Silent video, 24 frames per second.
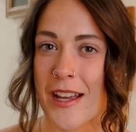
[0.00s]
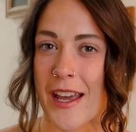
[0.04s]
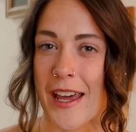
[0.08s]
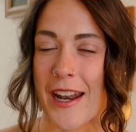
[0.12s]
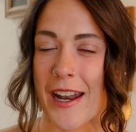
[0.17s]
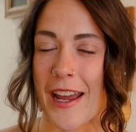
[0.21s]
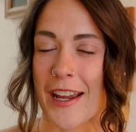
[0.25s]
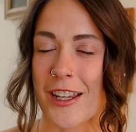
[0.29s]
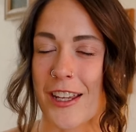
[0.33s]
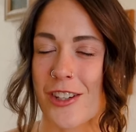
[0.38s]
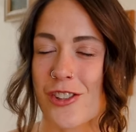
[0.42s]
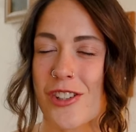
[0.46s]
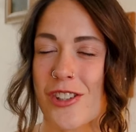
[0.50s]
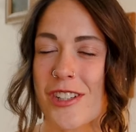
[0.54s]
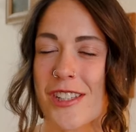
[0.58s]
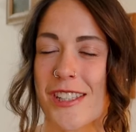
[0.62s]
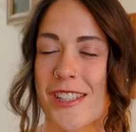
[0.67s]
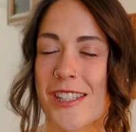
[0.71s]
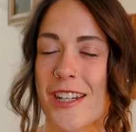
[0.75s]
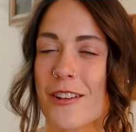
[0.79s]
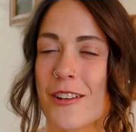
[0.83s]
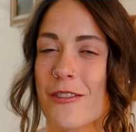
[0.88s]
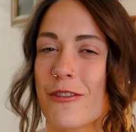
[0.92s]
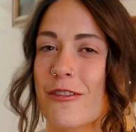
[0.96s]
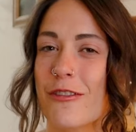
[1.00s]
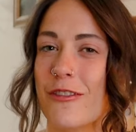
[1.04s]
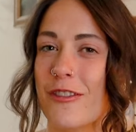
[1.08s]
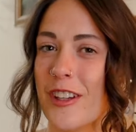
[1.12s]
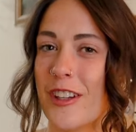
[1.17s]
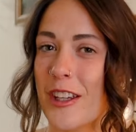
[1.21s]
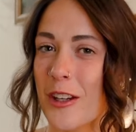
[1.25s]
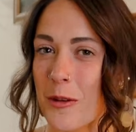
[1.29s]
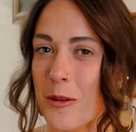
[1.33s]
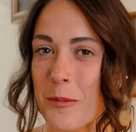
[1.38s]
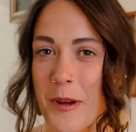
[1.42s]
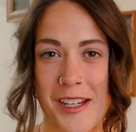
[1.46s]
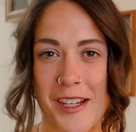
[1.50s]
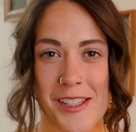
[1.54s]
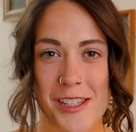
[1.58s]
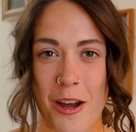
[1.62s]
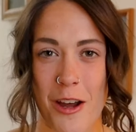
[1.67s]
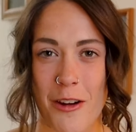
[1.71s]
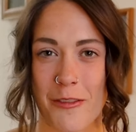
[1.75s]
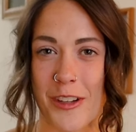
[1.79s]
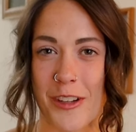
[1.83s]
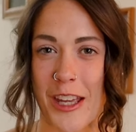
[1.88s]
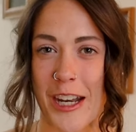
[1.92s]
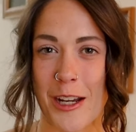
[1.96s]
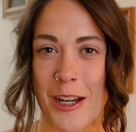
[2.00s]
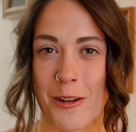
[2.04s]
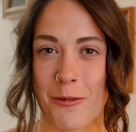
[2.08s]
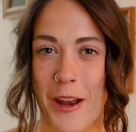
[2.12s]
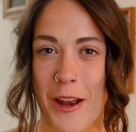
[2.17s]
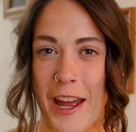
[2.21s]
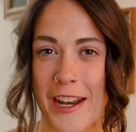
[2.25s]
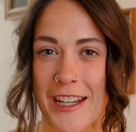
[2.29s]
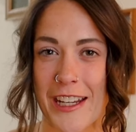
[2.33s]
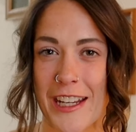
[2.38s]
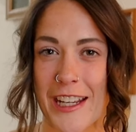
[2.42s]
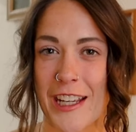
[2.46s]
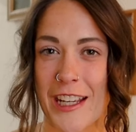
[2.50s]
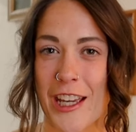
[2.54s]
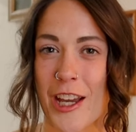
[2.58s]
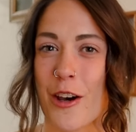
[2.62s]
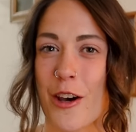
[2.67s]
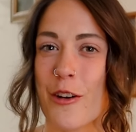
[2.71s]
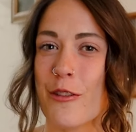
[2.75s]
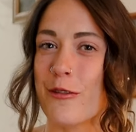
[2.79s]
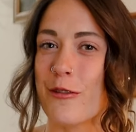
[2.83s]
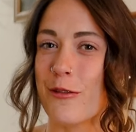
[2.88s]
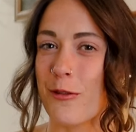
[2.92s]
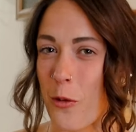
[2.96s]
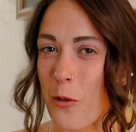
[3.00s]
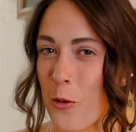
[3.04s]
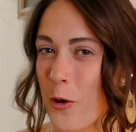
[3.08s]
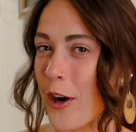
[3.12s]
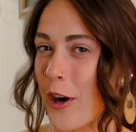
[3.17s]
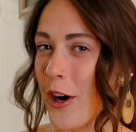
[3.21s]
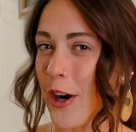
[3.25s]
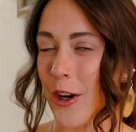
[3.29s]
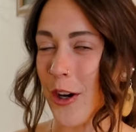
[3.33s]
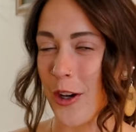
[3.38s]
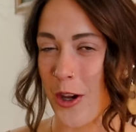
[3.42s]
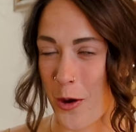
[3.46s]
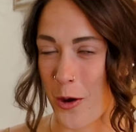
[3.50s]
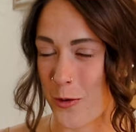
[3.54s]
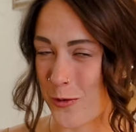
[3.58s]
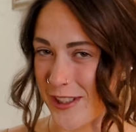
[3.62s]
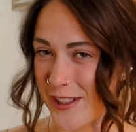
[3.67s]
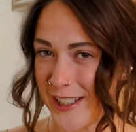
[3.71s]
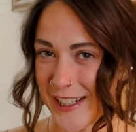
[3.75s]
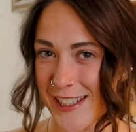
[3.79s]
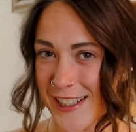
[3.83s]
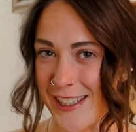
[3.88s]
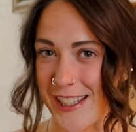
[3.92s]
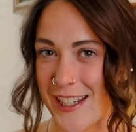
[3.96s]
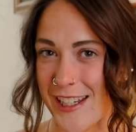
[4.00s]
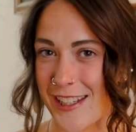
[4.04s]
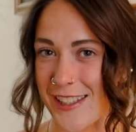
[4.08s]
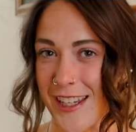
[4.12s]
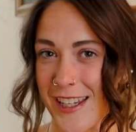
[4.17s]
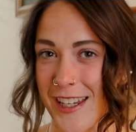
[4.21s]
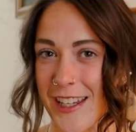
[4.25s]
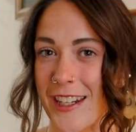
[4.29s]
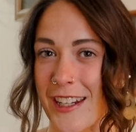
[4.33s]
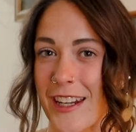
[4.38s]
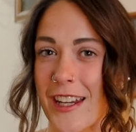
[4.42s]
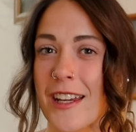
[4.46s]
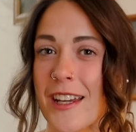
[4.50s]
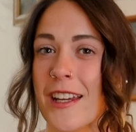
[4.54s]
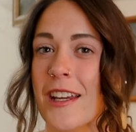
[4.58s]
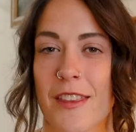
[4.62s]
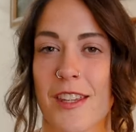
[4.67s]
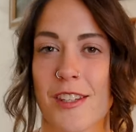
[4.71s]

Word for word: and I can just feel myself getting ready for cozy season.